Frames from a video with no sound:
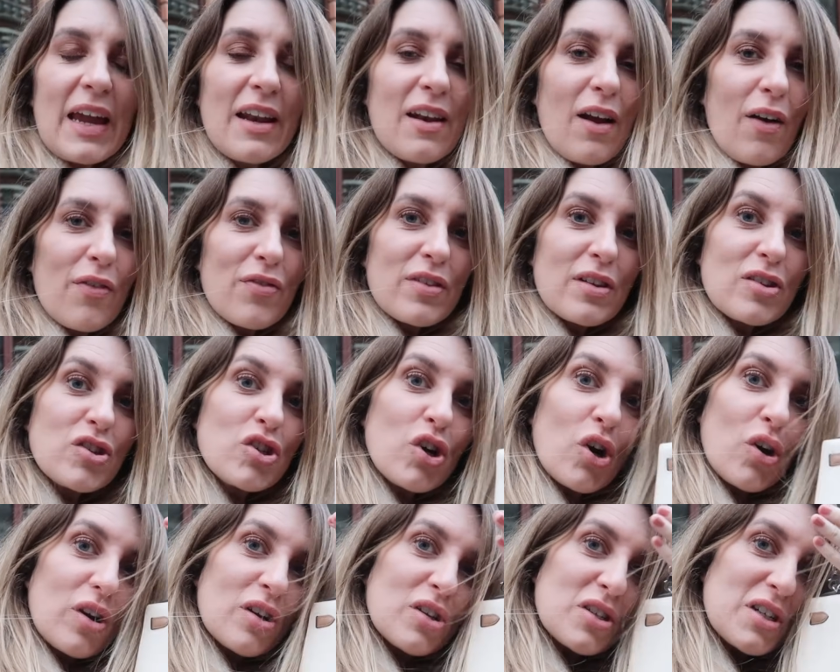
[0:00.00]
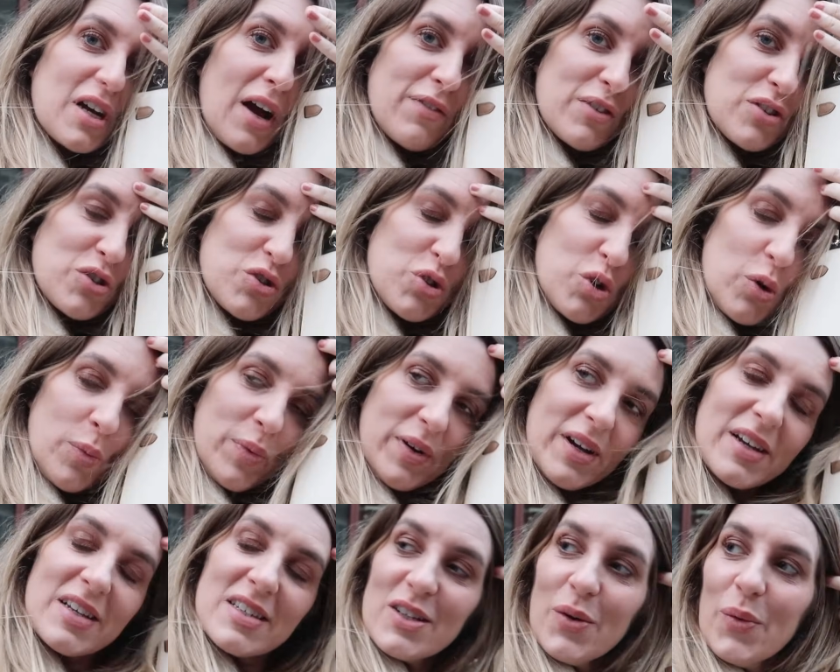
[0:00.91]
he loves the chocolate covered
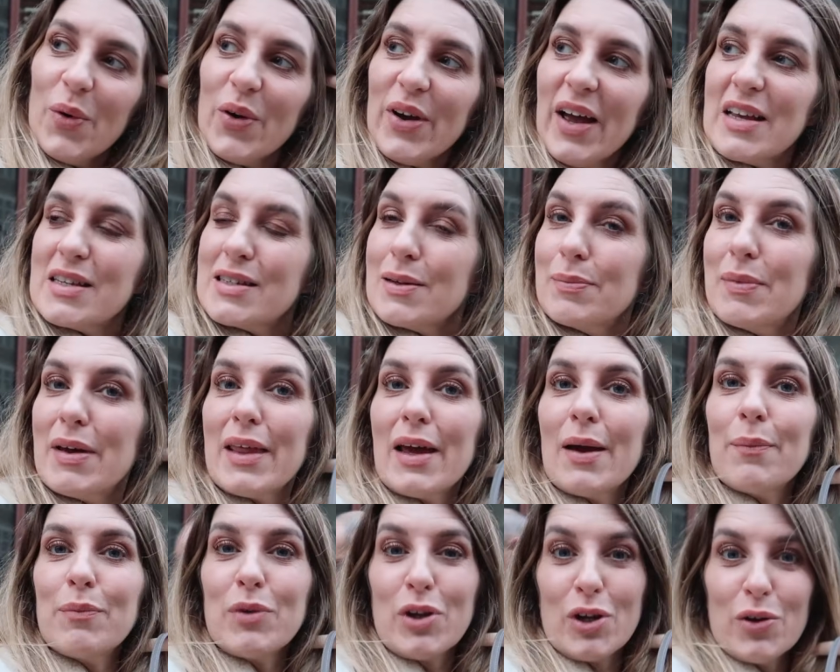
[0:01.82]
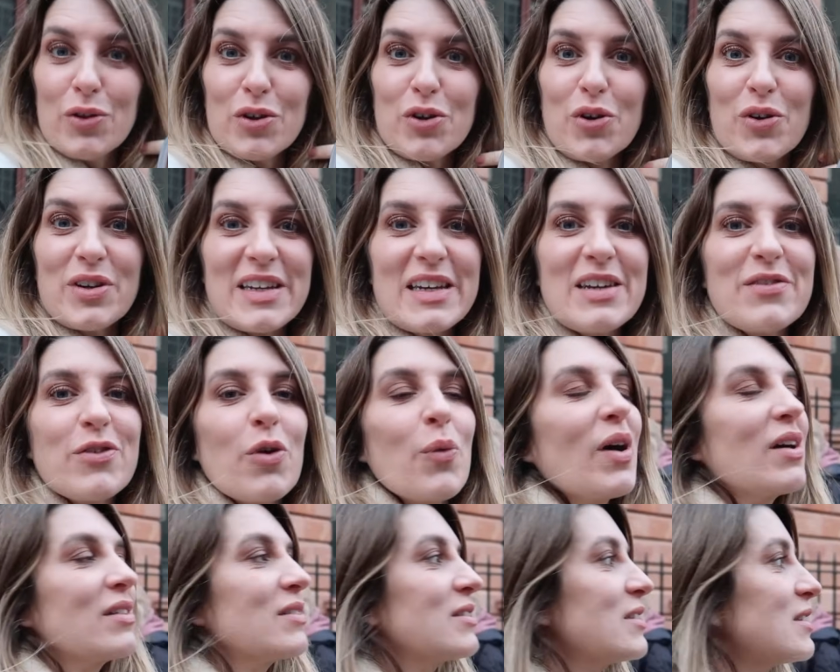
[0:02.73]
strawberries, so we'll get some of them, you know, the Godiva
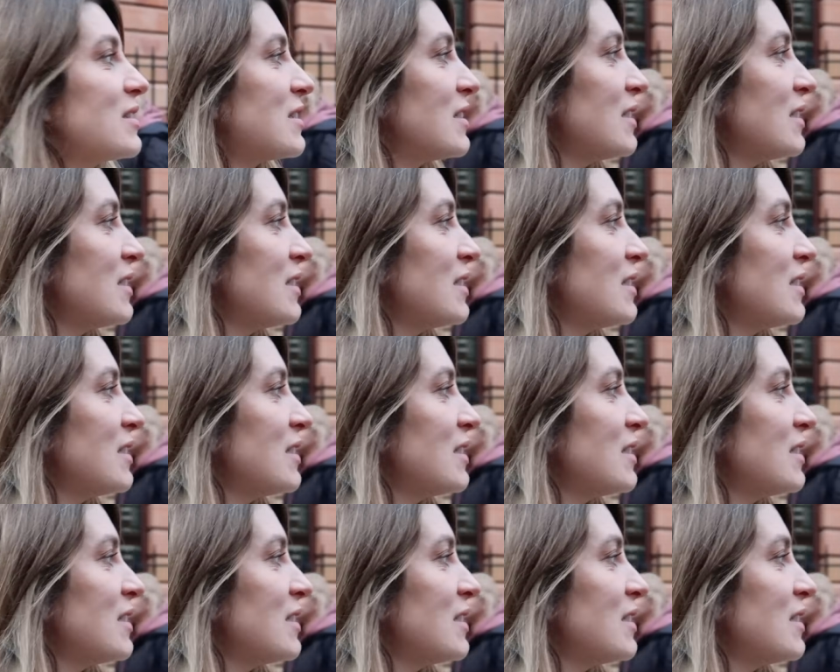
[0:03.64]
ones.